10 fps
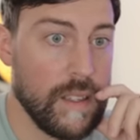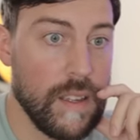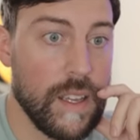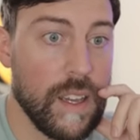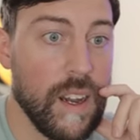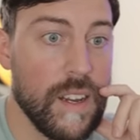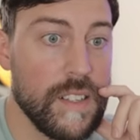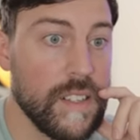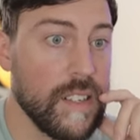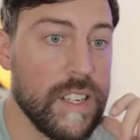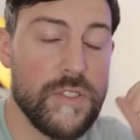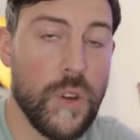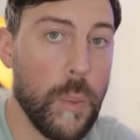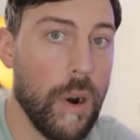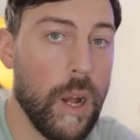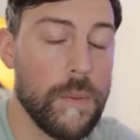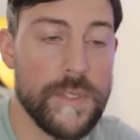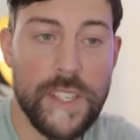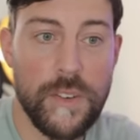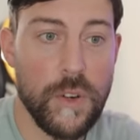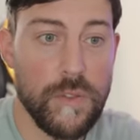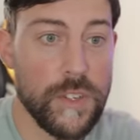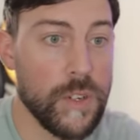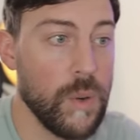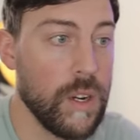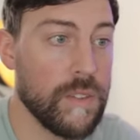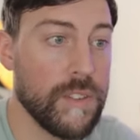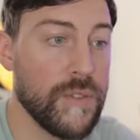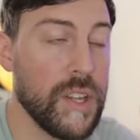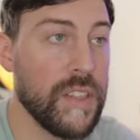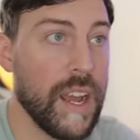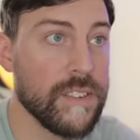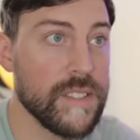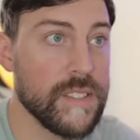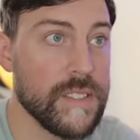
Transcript: Like Honda has no problem selling over 250,000